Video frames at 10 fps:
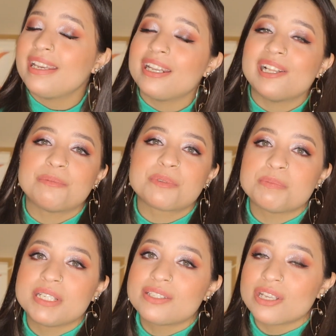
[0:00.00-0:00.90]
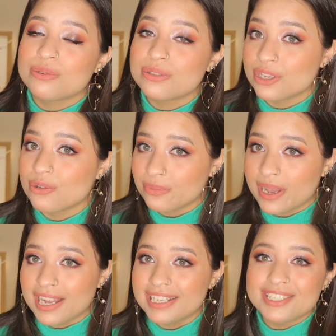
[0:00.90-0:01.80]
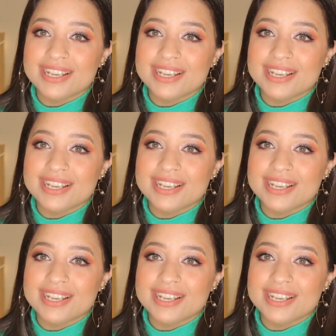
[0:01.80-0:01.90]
It helps me so, so much.